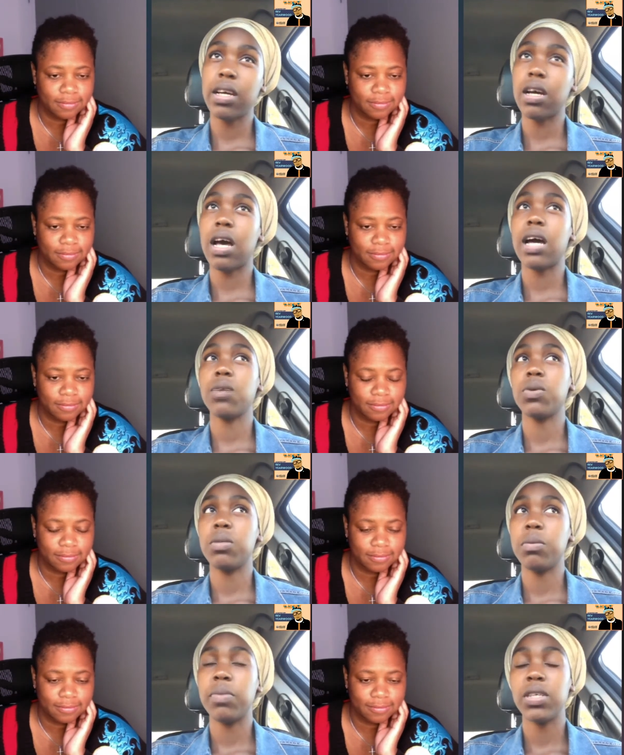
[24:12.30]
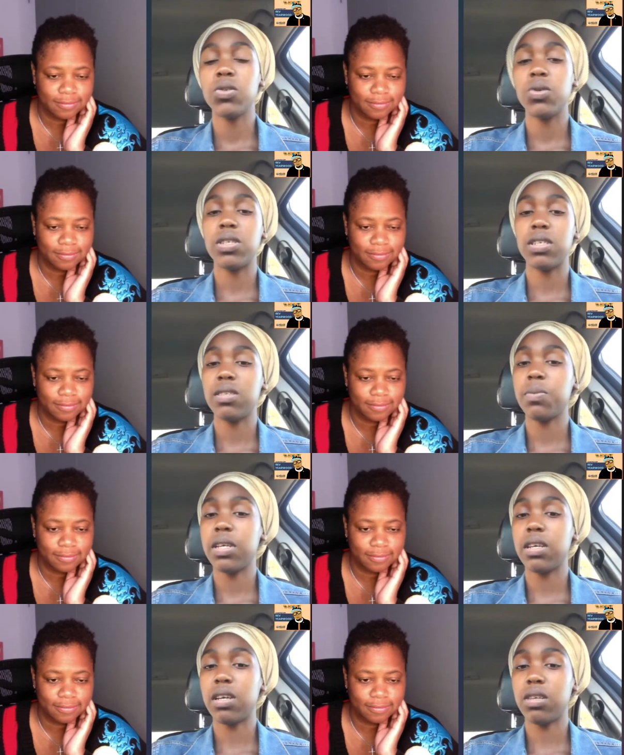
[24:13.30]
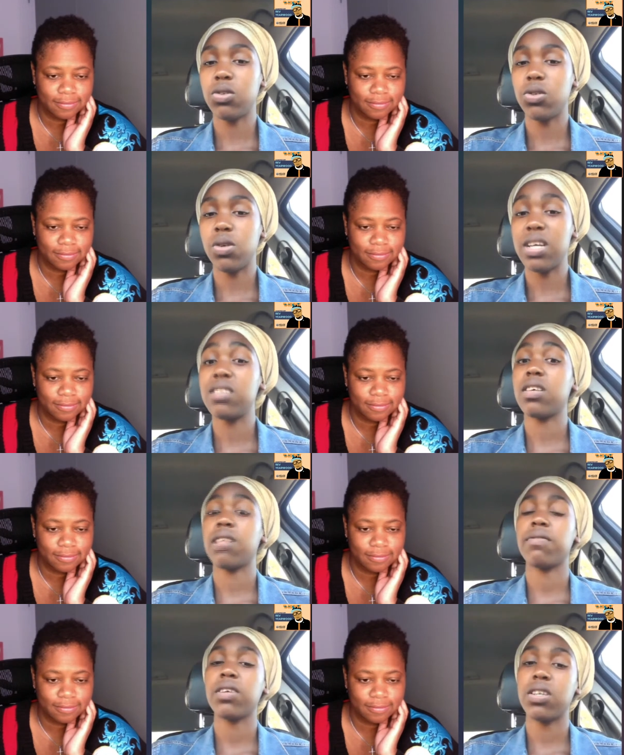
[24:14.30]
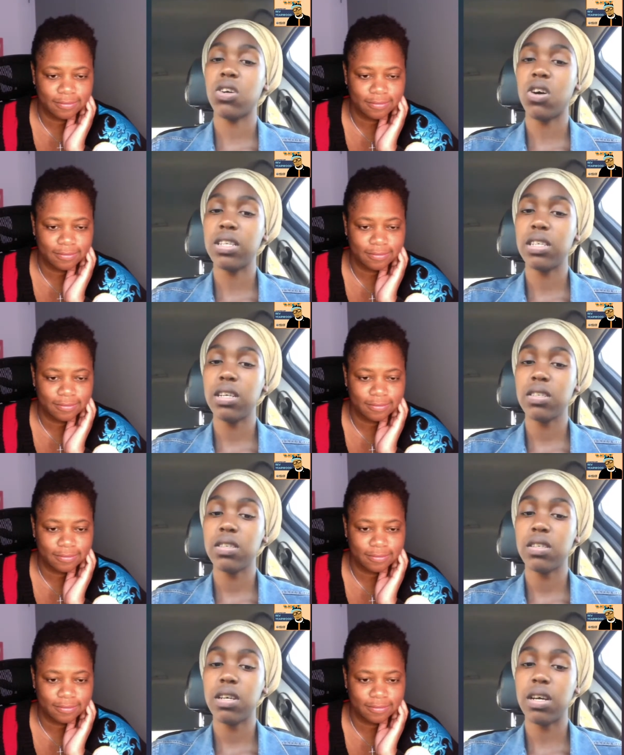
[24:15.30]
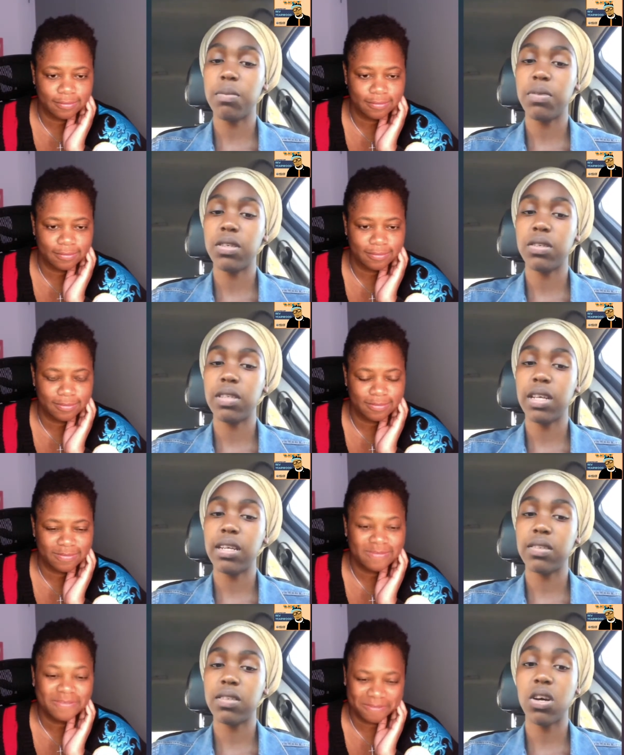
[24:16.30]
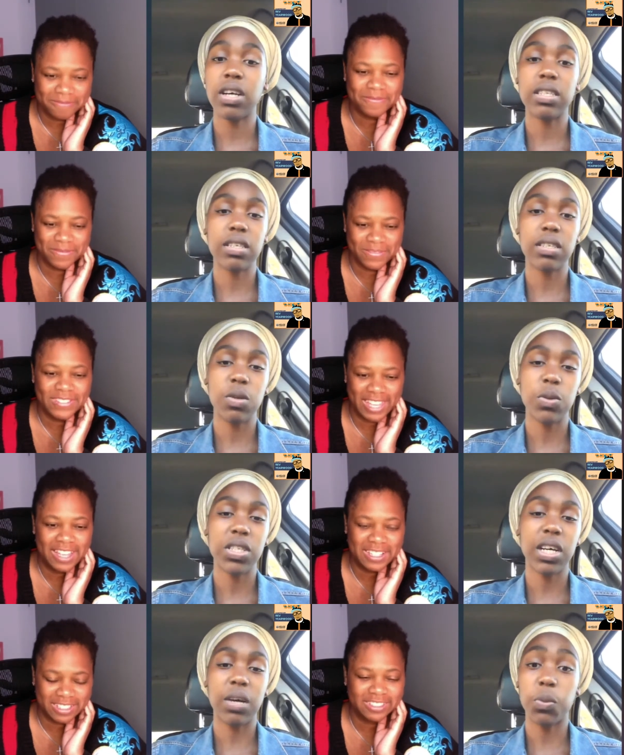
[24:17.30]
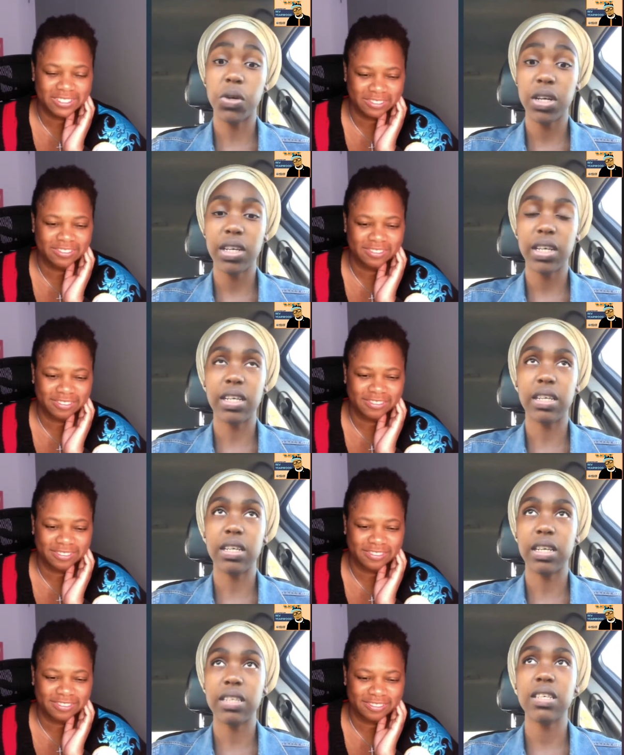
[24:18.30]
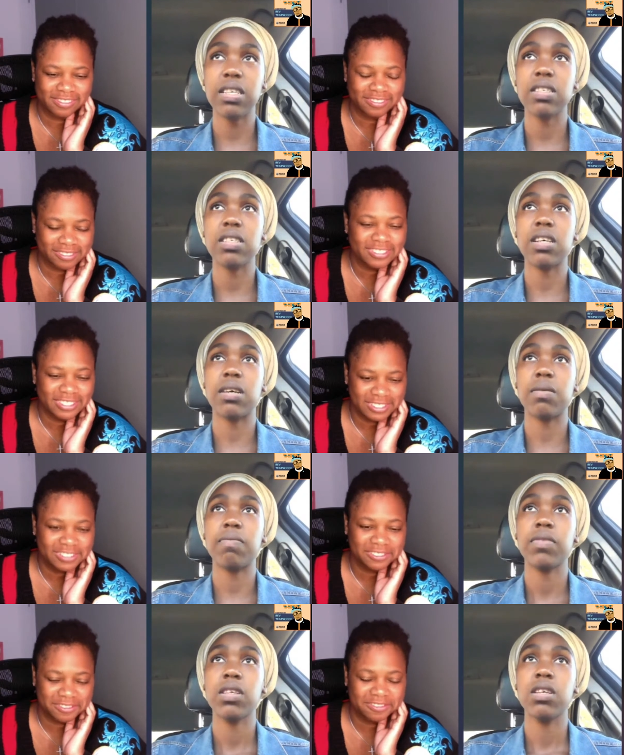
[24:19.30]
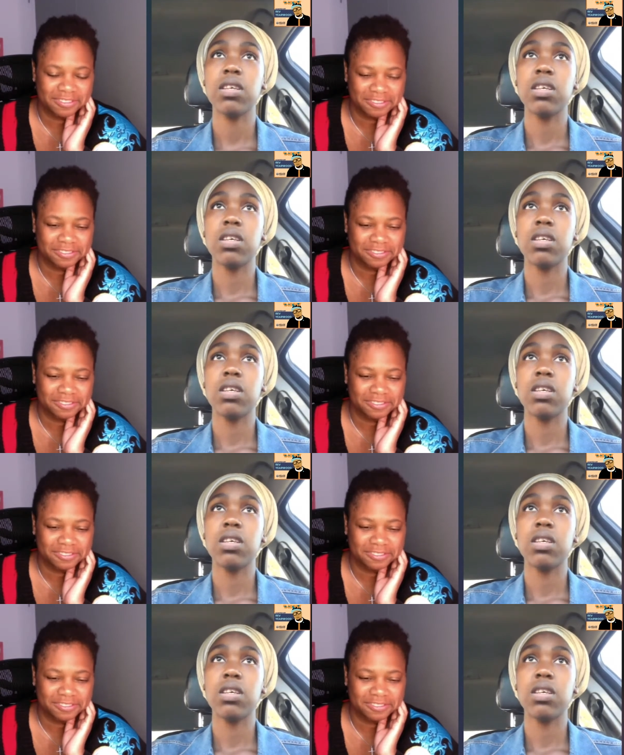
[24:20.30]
Speaker 1: I think I would be best suited speaking to a South African context uh, because that is the mm-hmm. context mm-hmm. in which I work and exist. Um,